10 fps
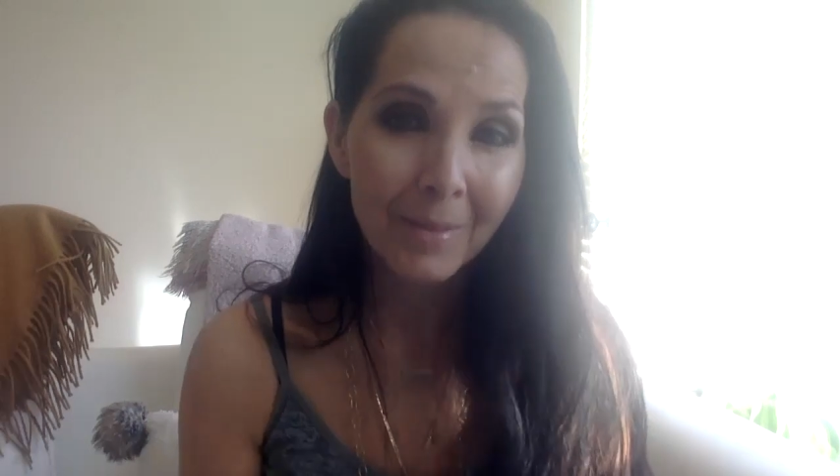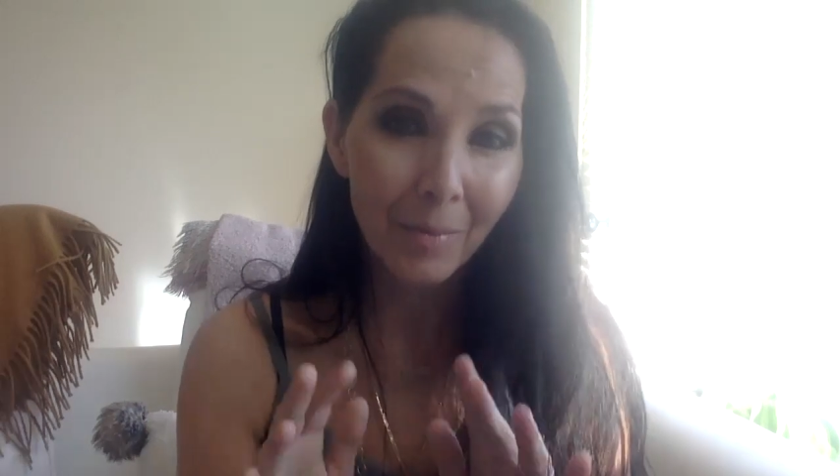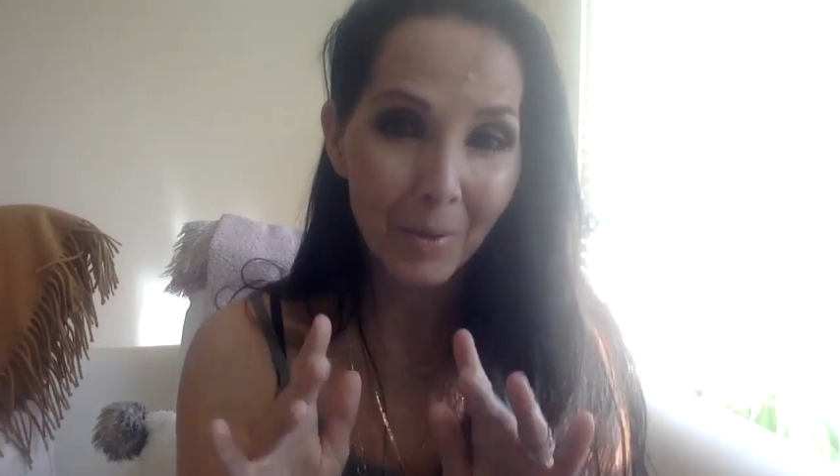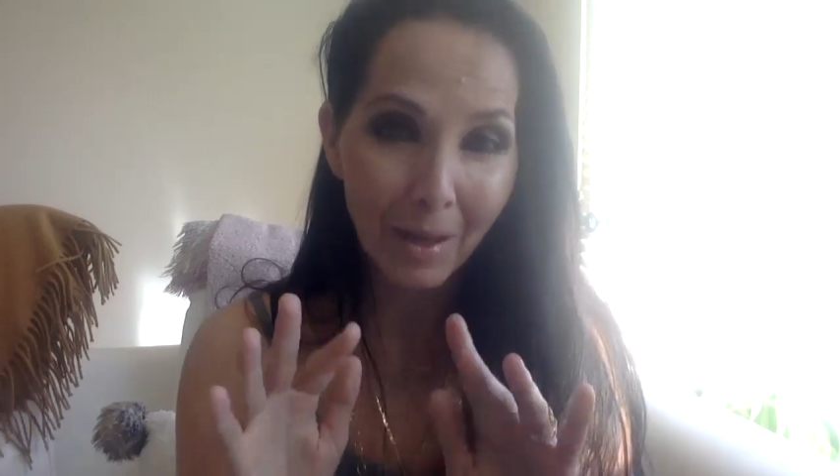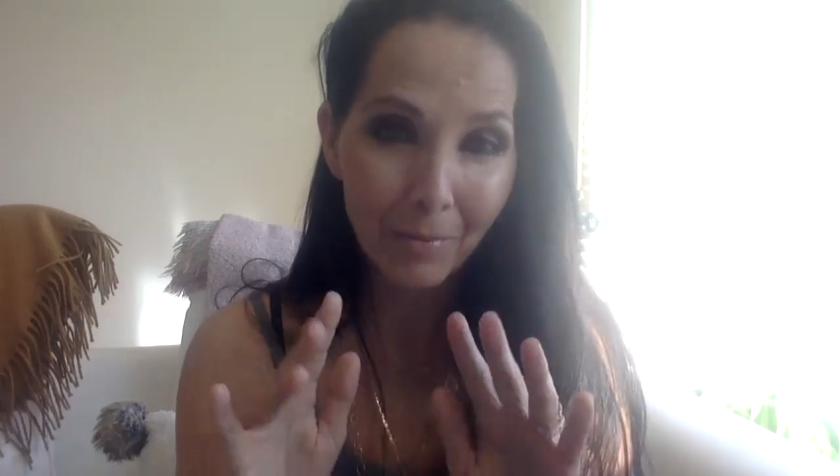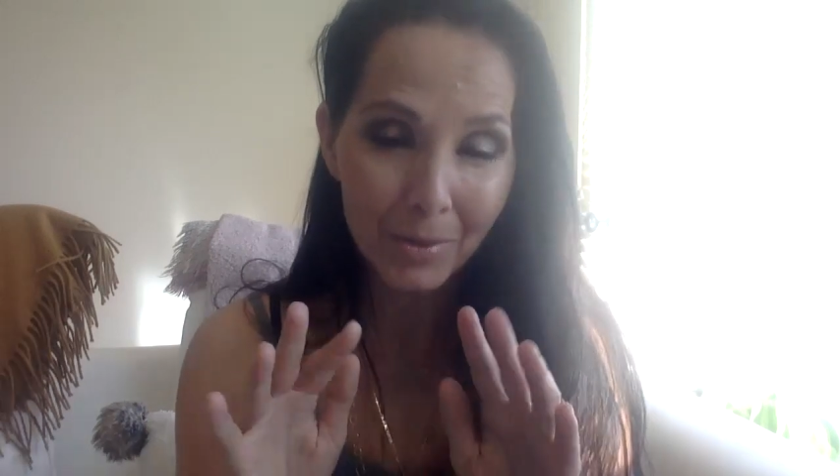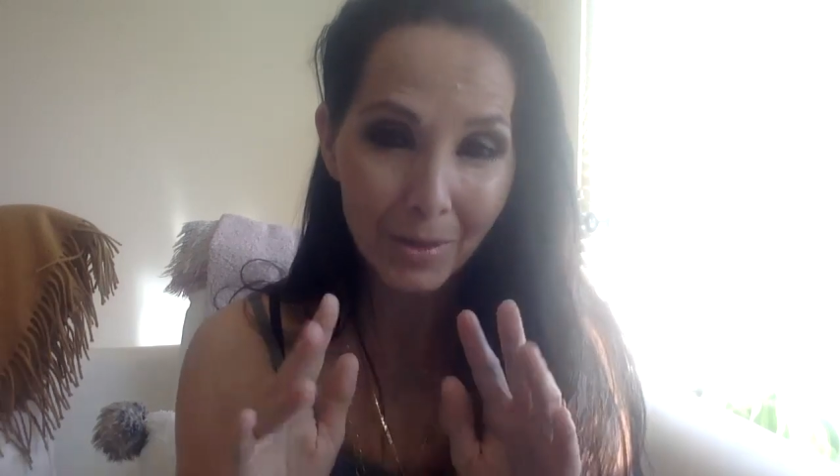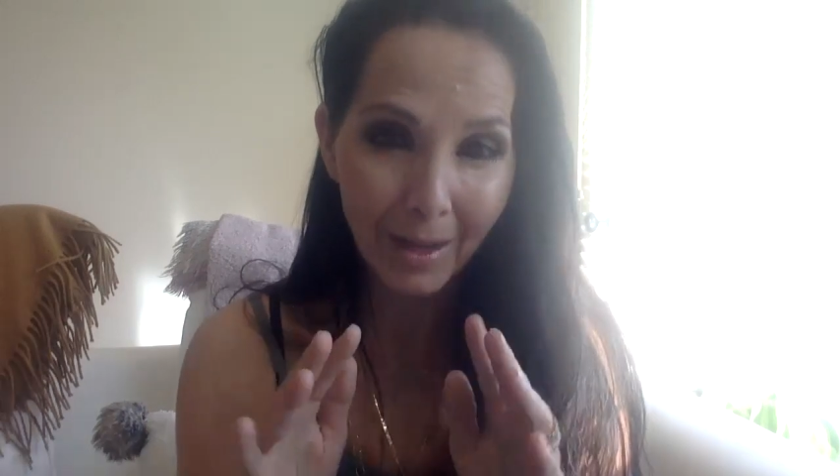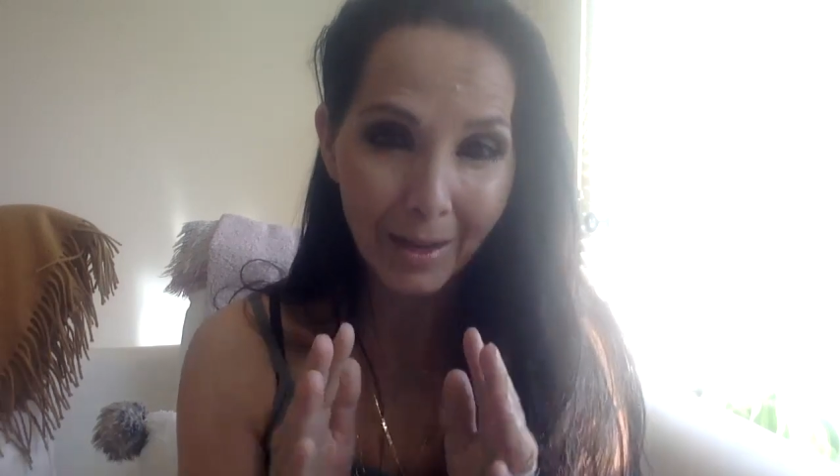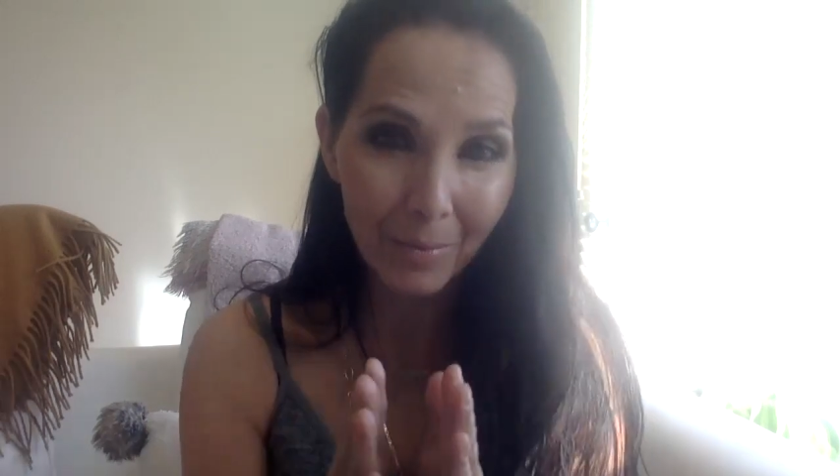And we love you,
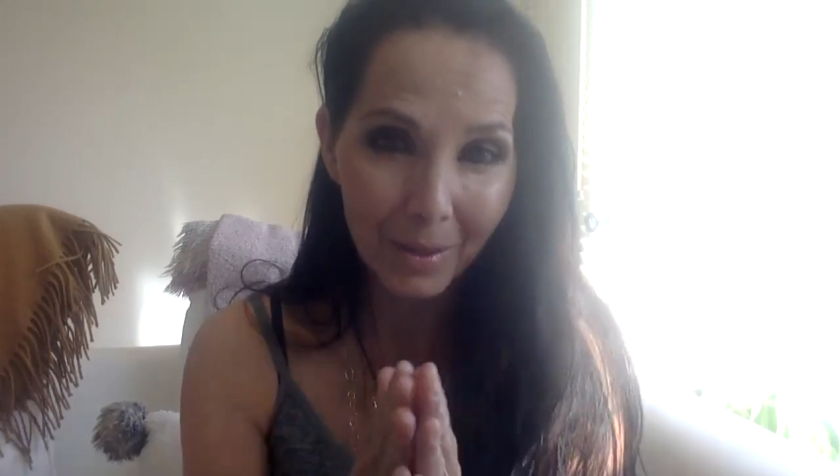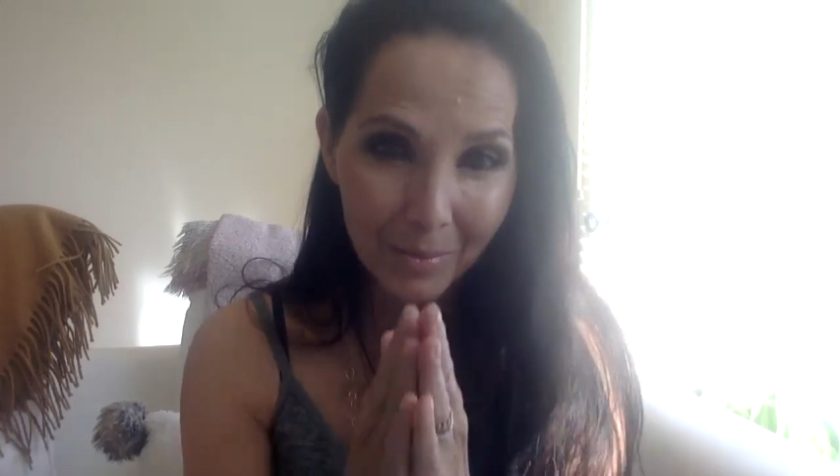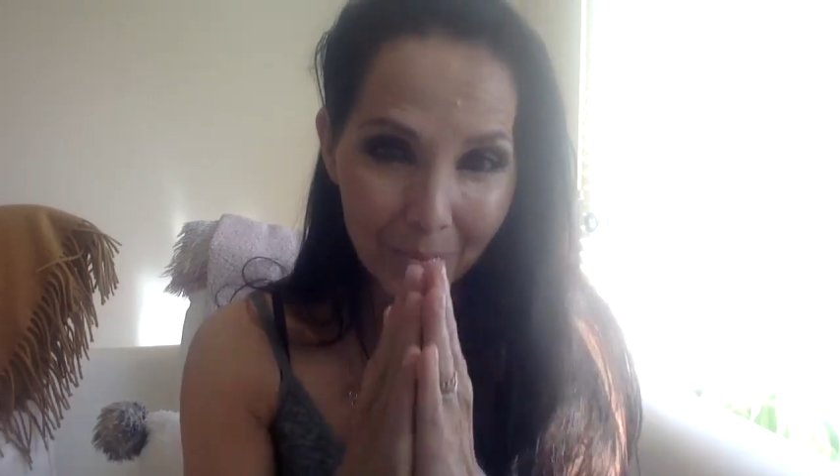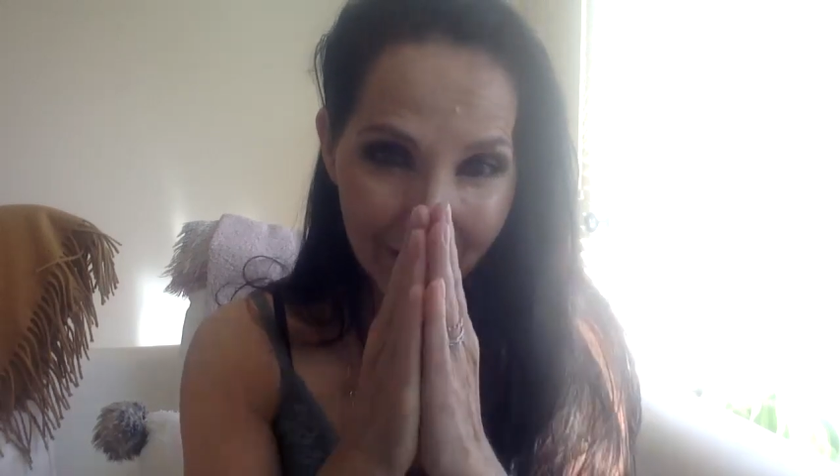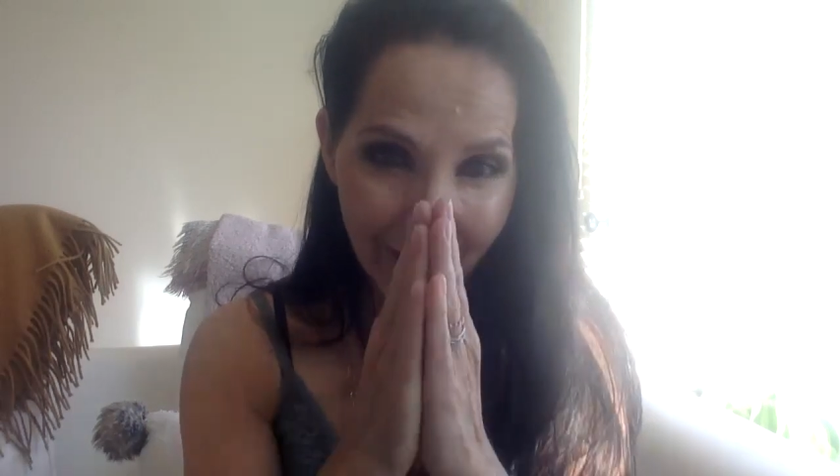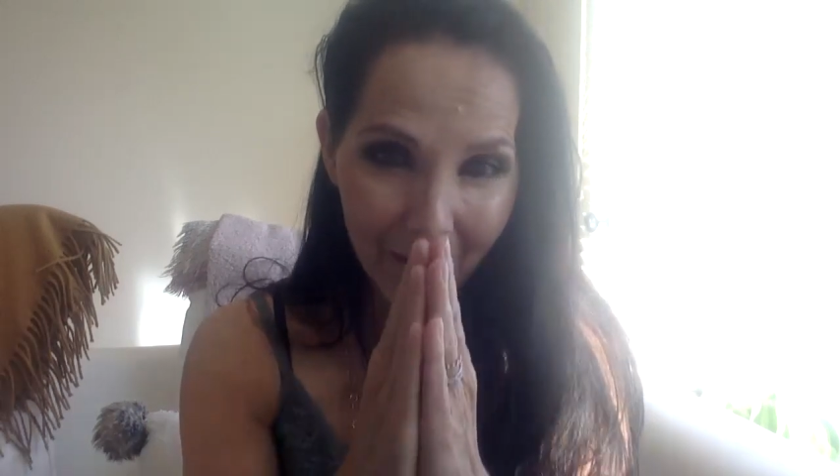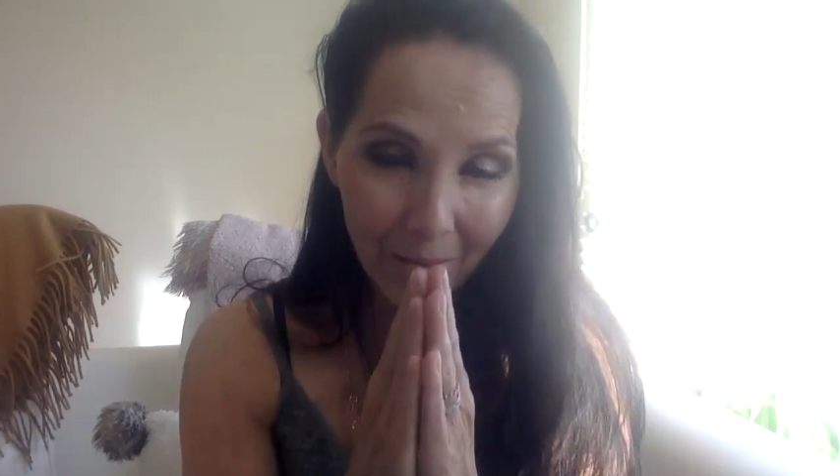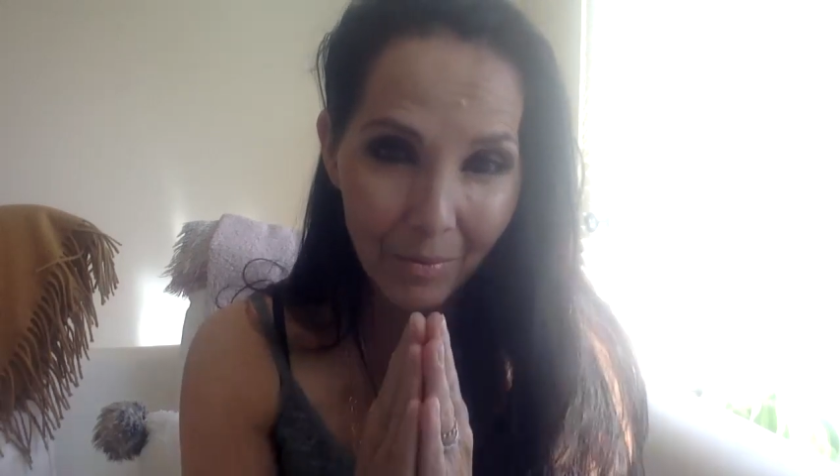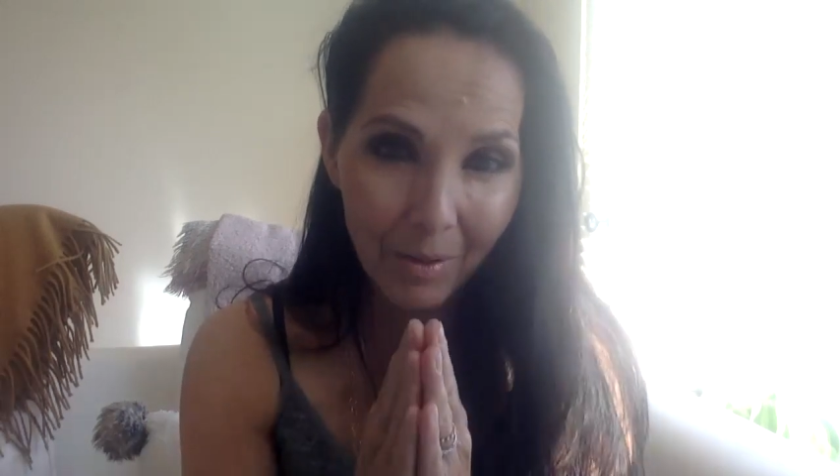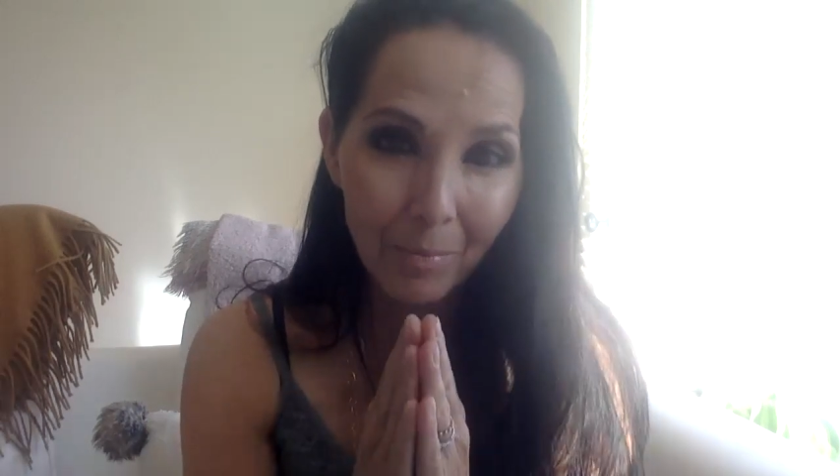dear lighted ones, and we thank you,
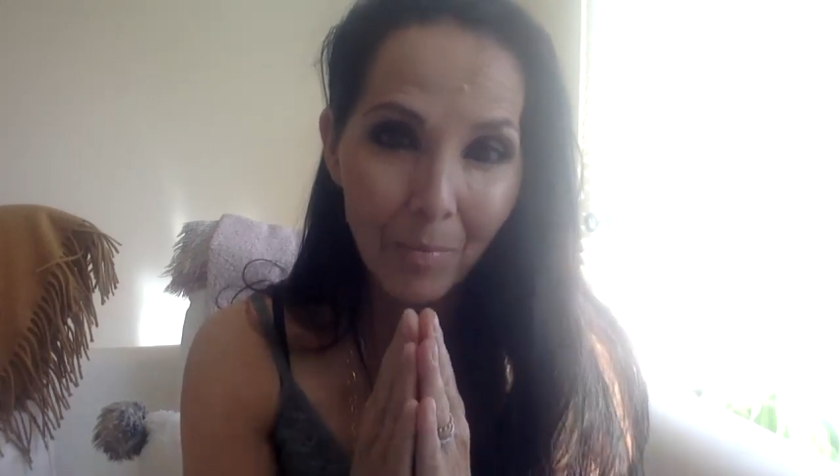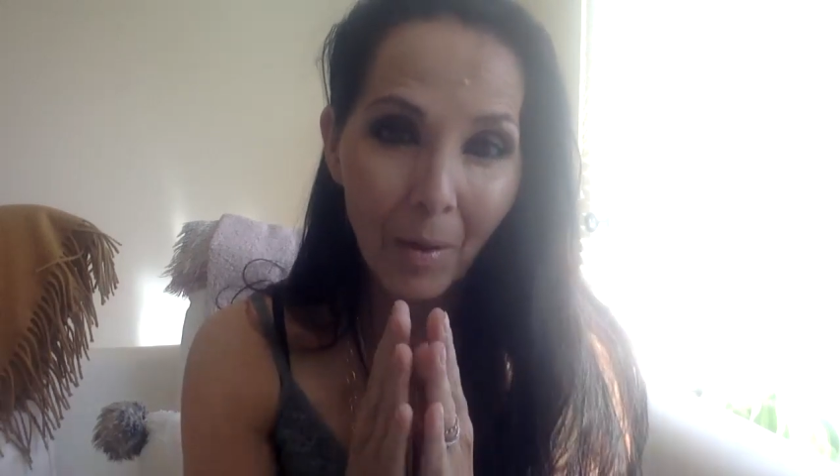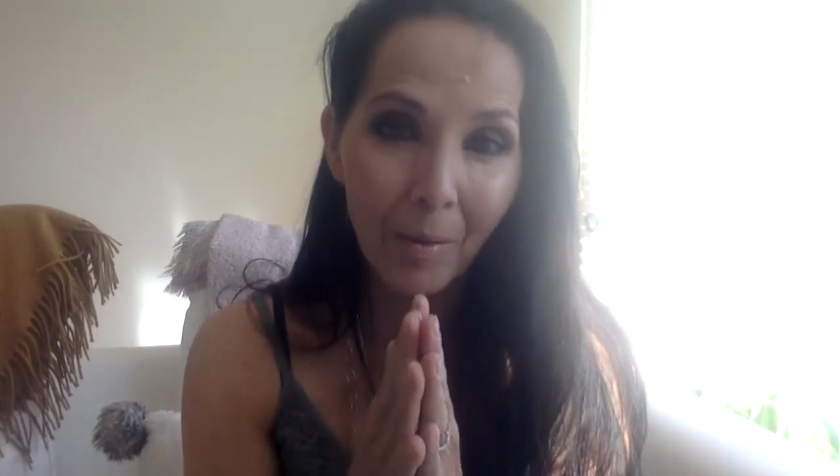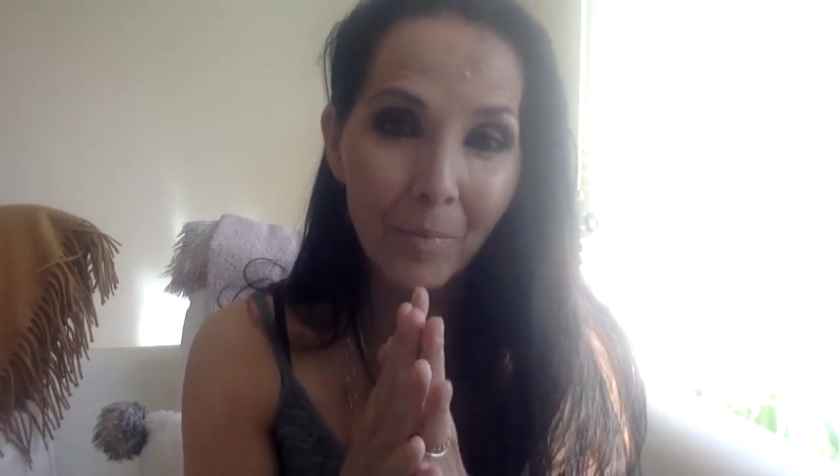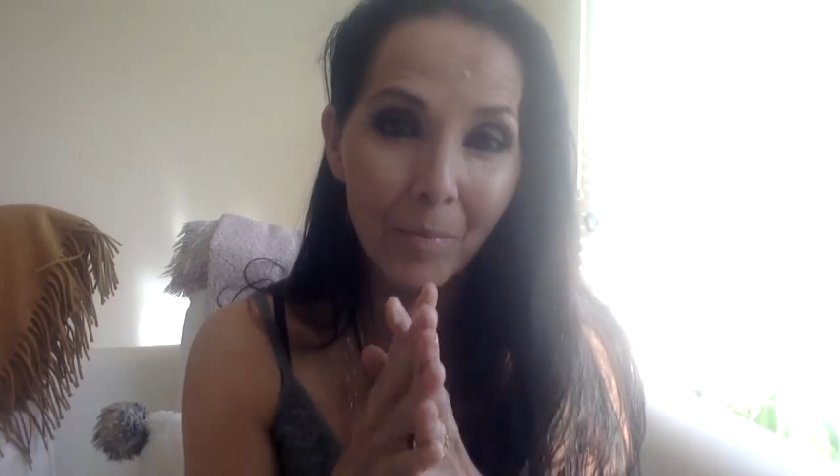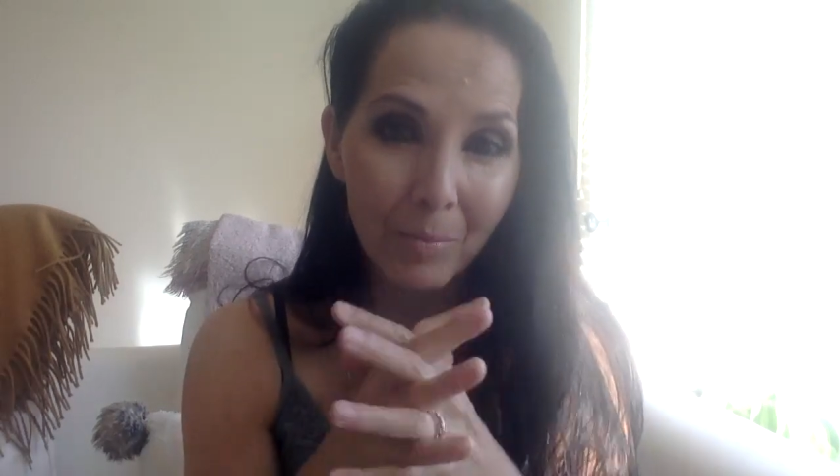and we um,